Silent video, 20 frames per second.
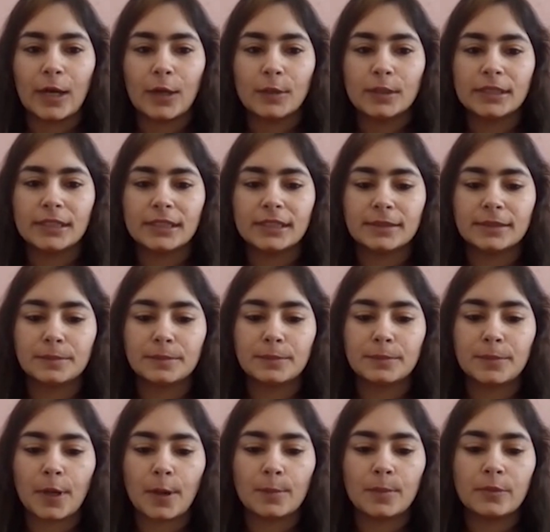So now
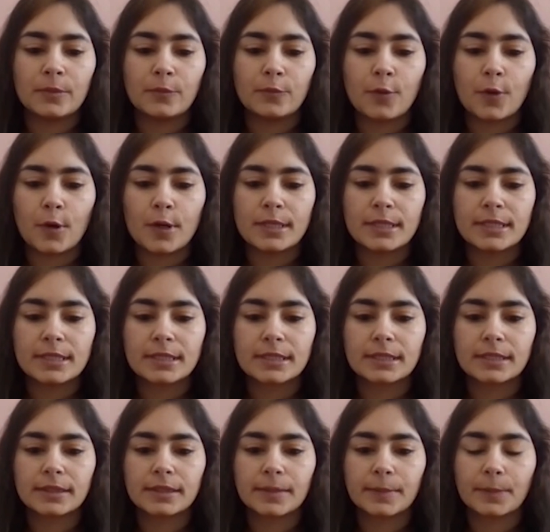the problem
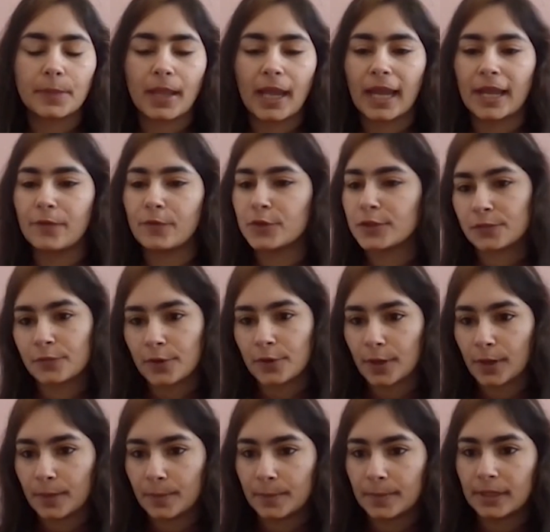was I
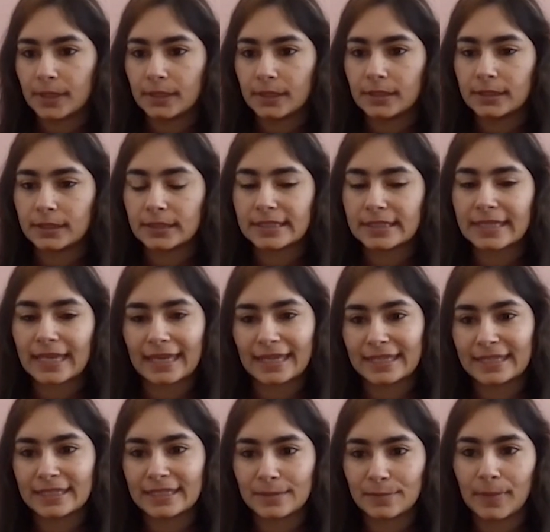was from a
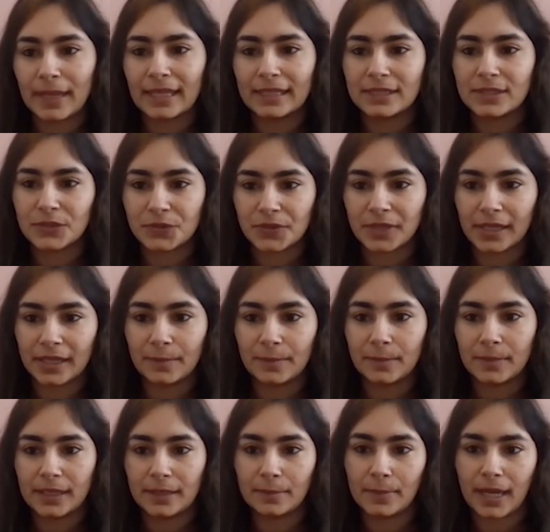science math
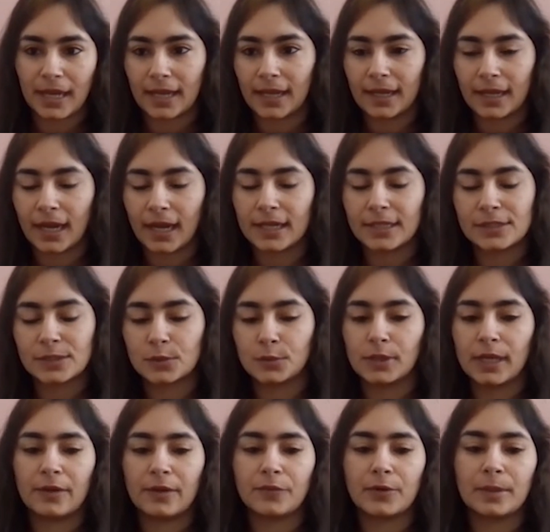stream in my high
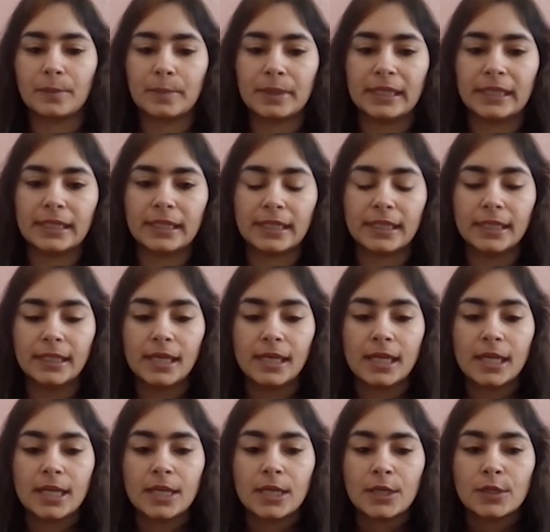school. I've completed.
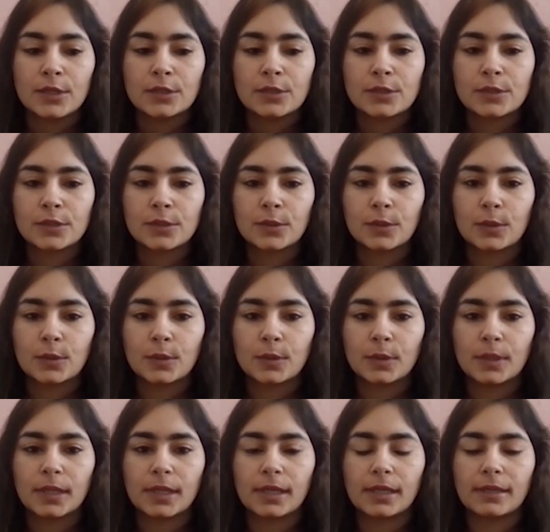
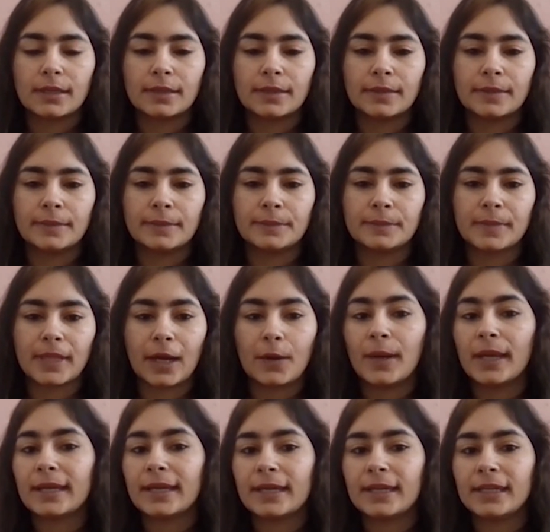So now
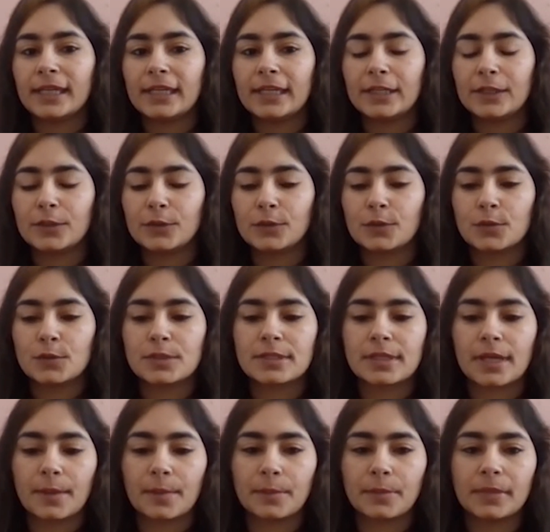I really needed to do
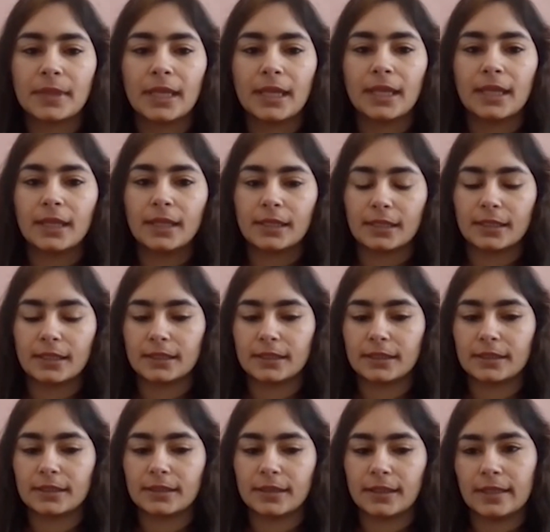something
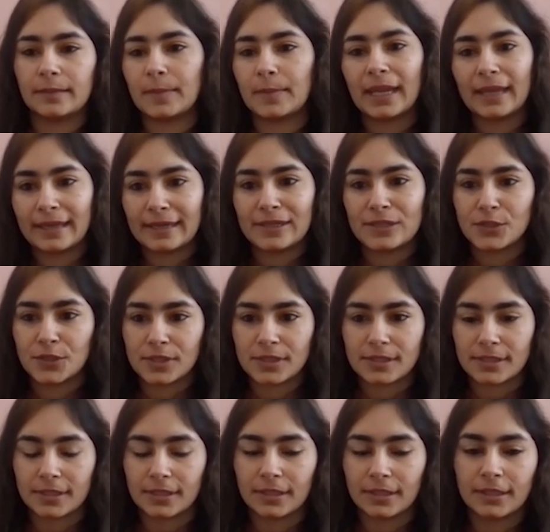in my
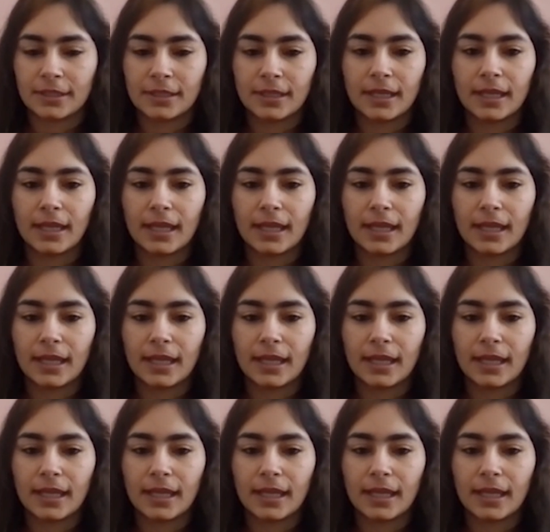graduation.